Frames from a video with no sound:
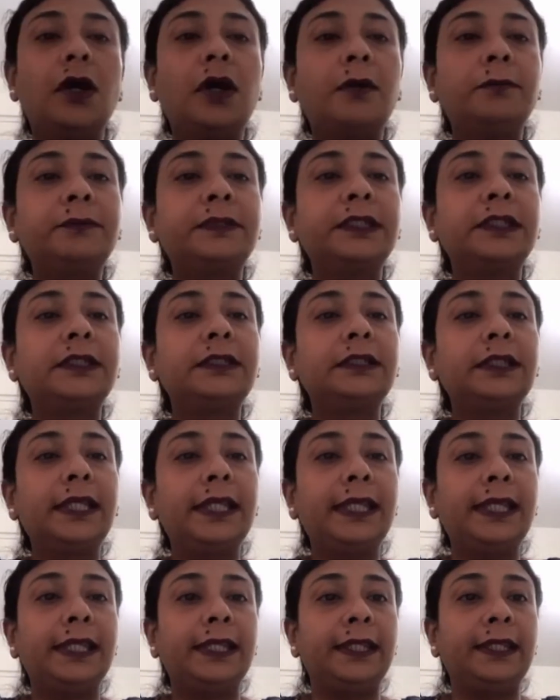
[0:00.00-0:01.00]
Option
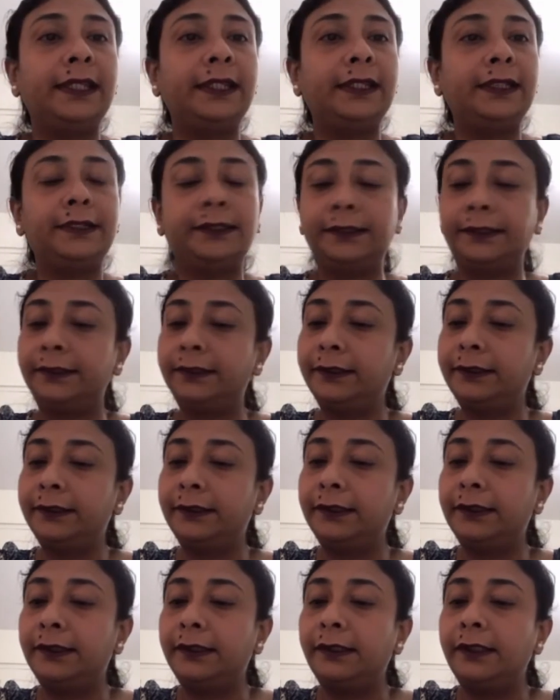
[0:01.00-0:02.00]
A,
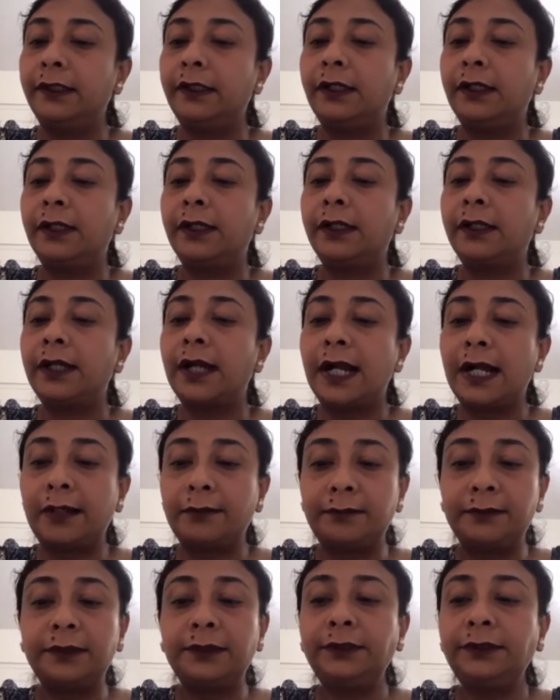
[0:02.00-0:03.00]

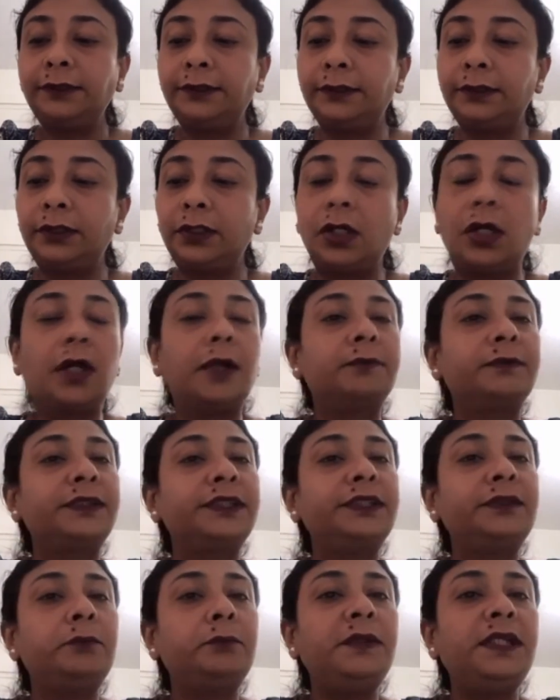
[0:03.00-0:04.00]
carbon.
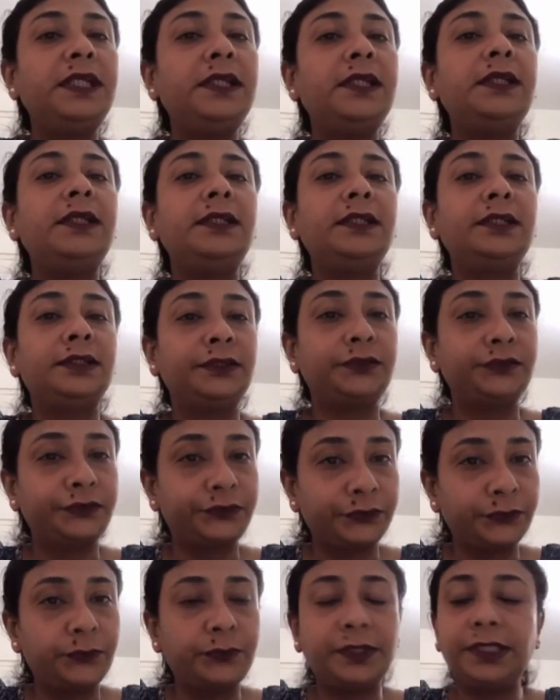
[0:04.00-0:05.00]
Option B,
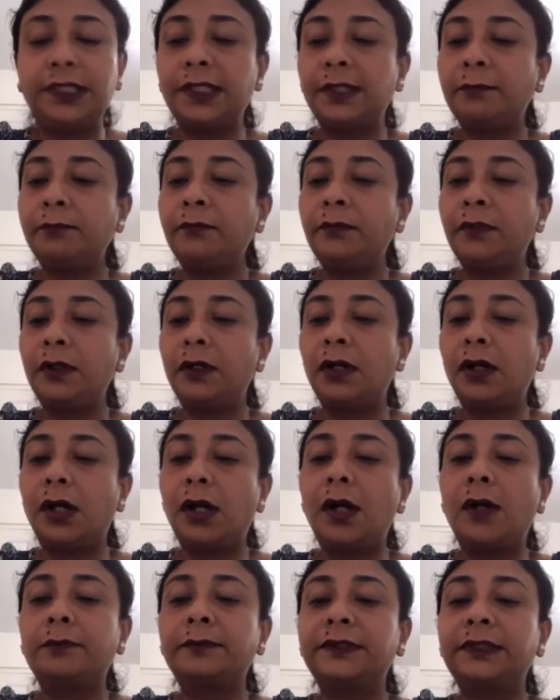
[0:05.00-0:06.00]
sodium.
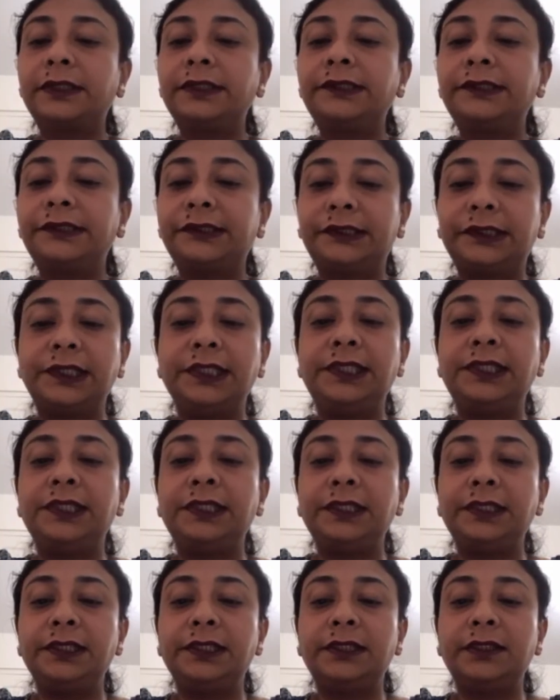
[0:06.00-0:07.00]
Option
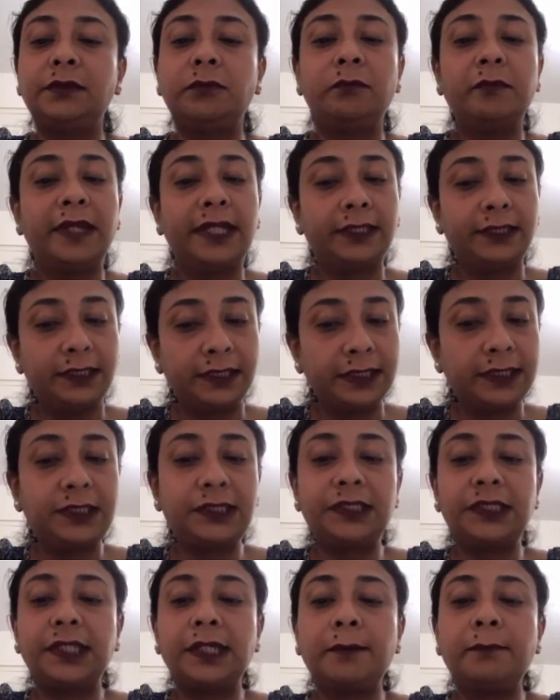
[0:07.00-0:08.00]
C,
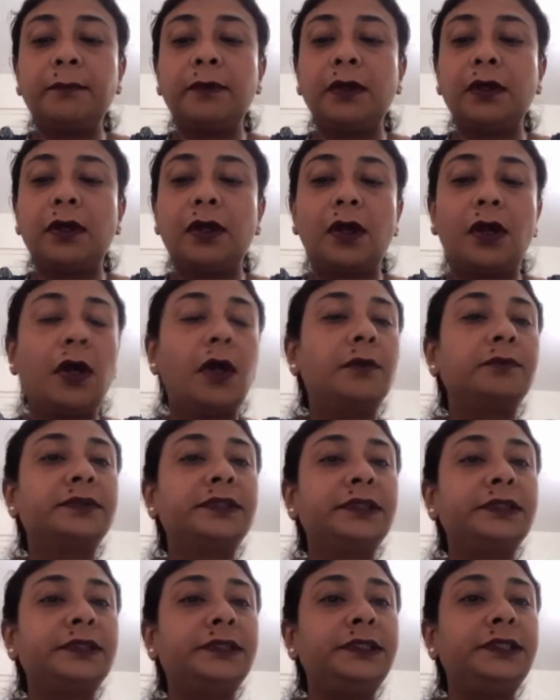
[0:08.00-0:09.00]
magnesium.
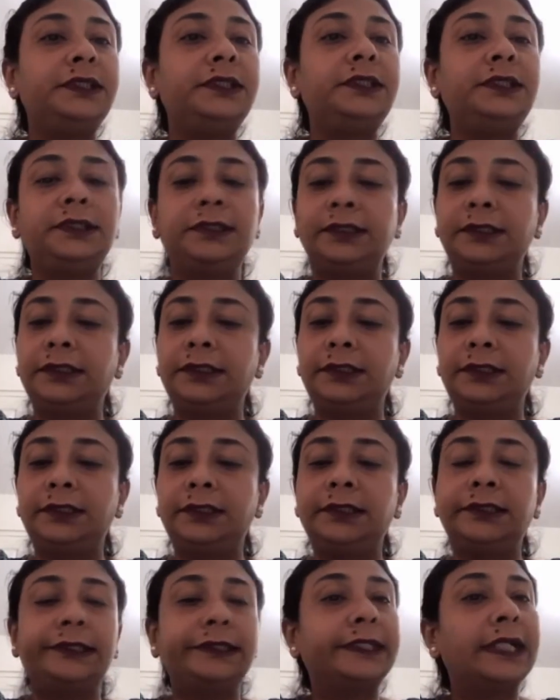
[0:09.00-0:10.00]
Option D,
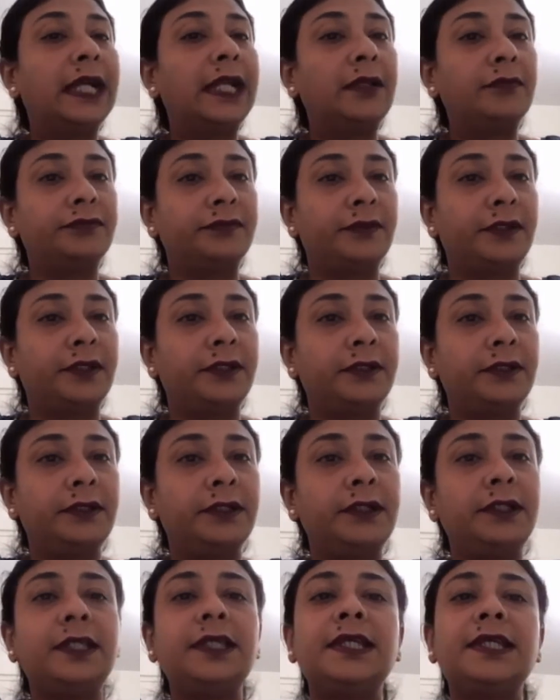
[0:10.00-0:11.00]
sulfur.
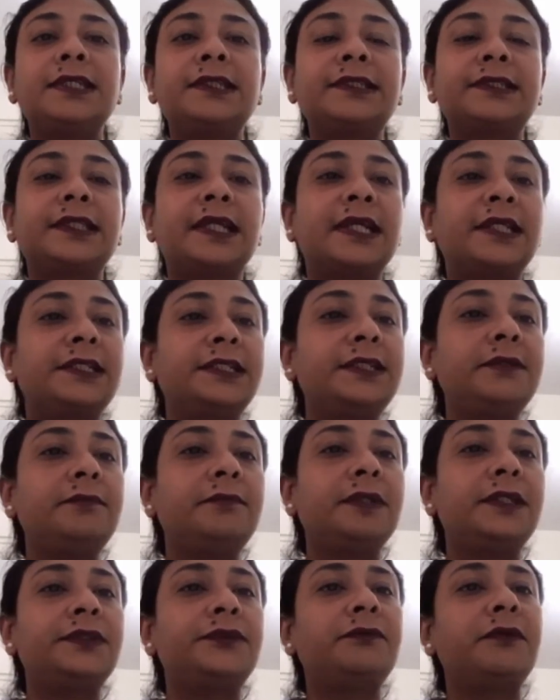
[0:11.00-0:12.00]
Yes, Sachi,
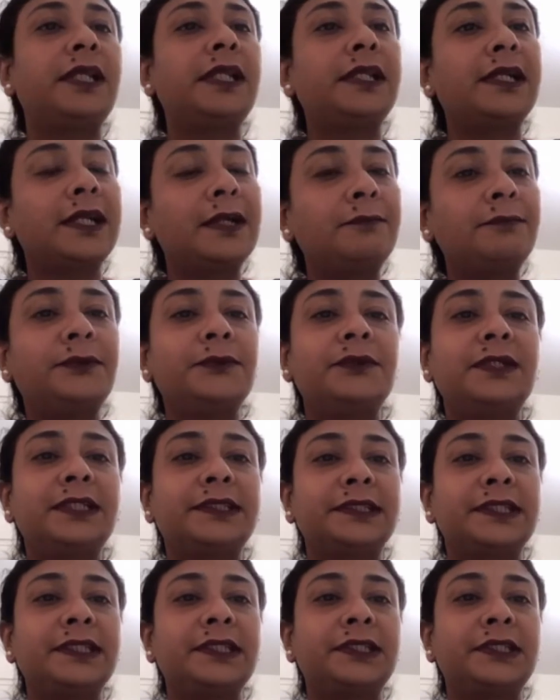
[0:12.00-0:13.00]
please welcome to the
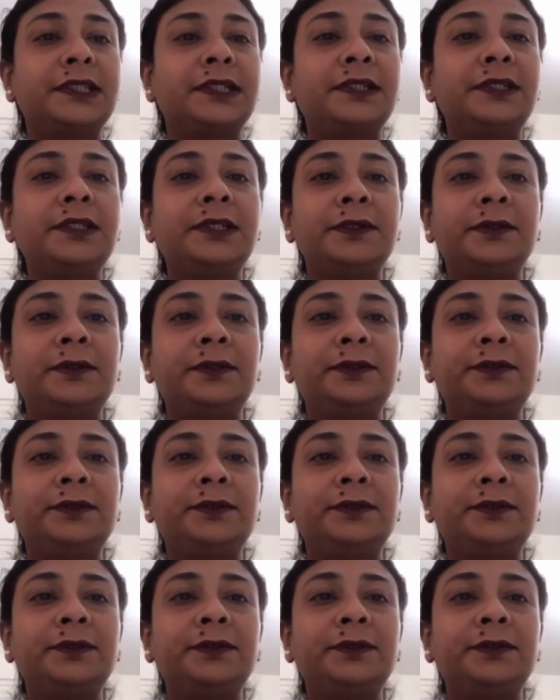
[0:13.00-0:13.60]
session.